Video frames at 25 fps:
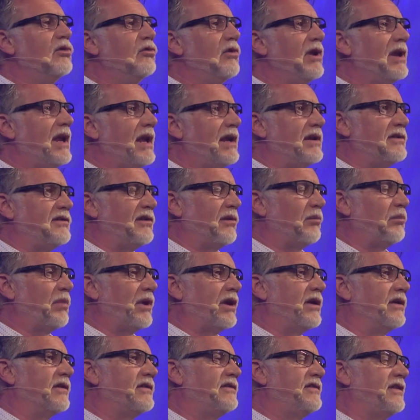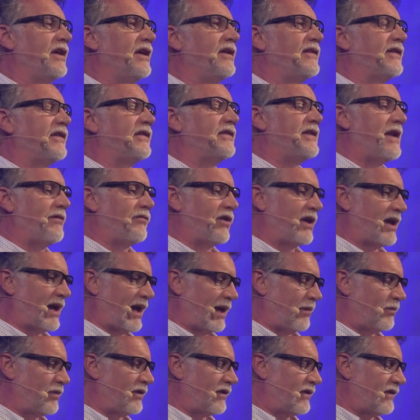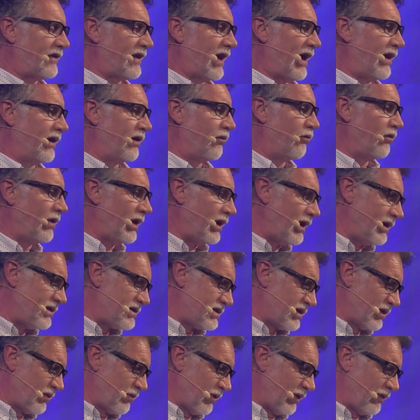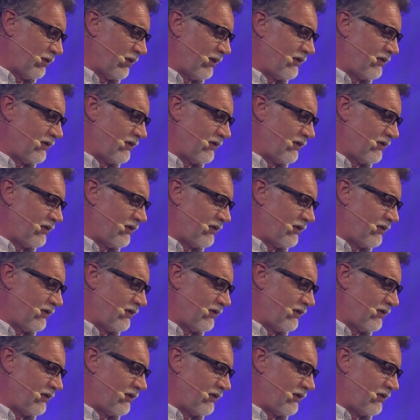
religion, because Jesus never came to start a religion, which we've